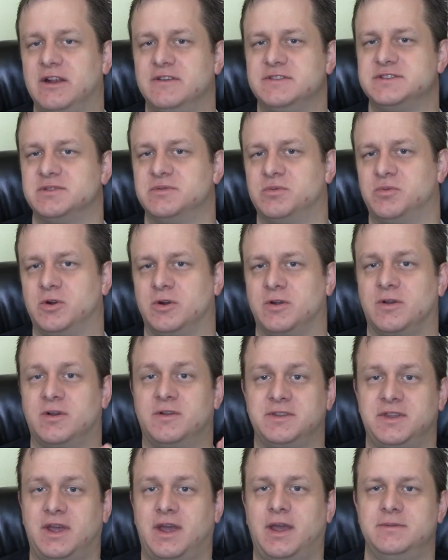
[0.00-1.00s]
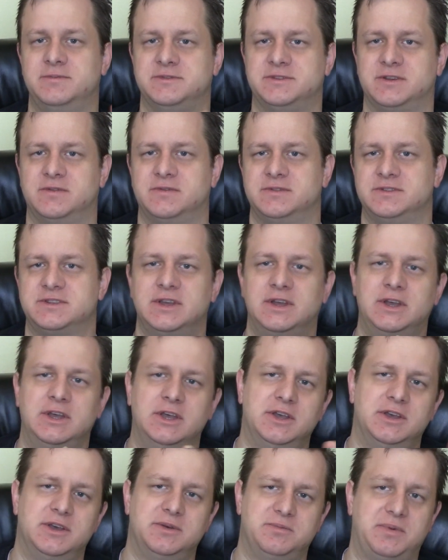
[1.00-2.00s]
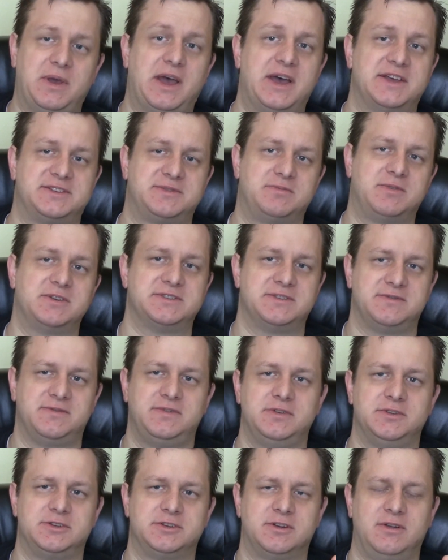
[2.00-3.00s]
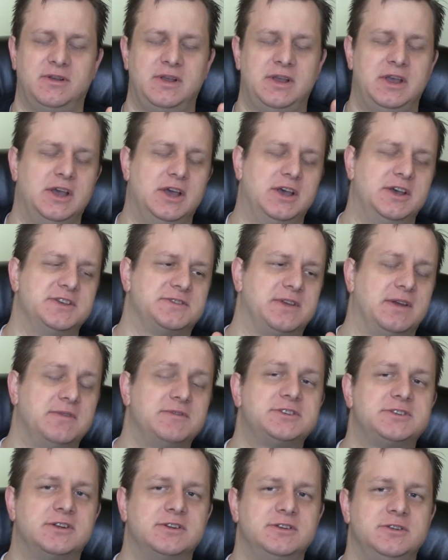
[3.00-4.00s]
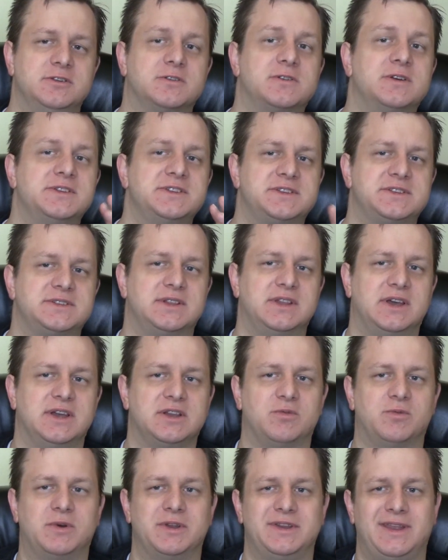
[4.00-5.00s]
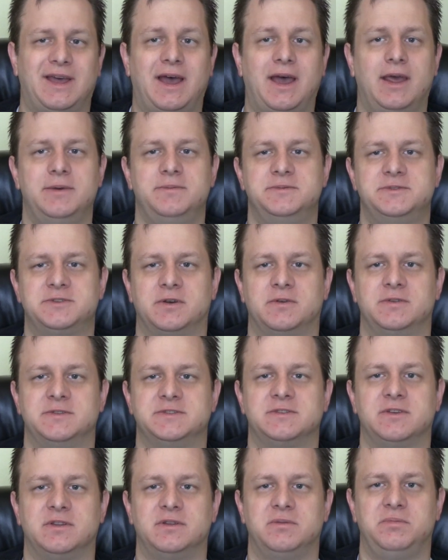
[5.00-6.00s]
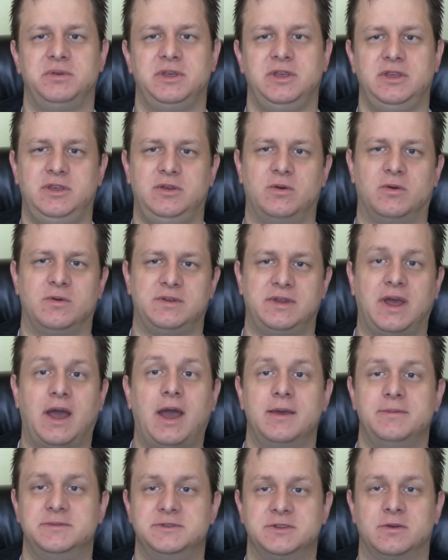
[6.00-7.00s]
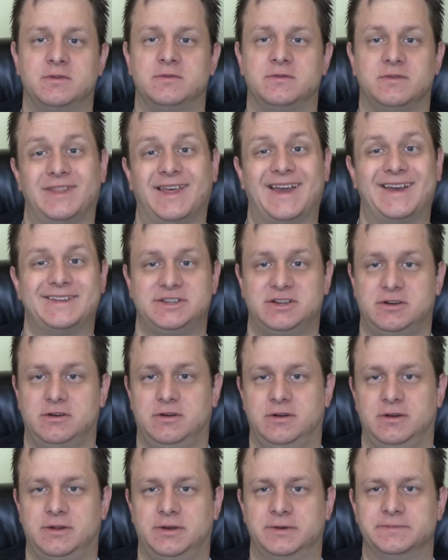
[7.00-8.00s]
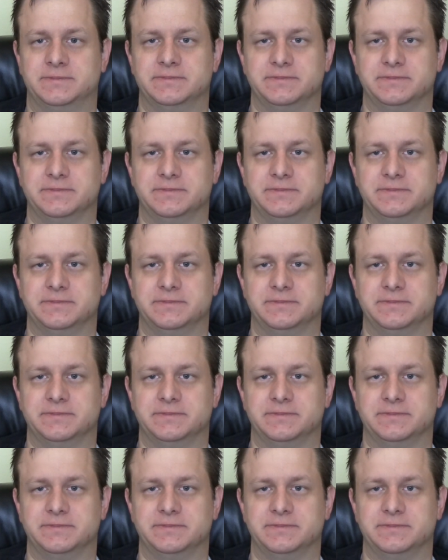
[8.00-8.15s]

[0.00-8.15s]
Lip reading: areas of the board are called time zones. Past, present, future. So every turn you're going to select what time zone is going to be your time zone for that turn.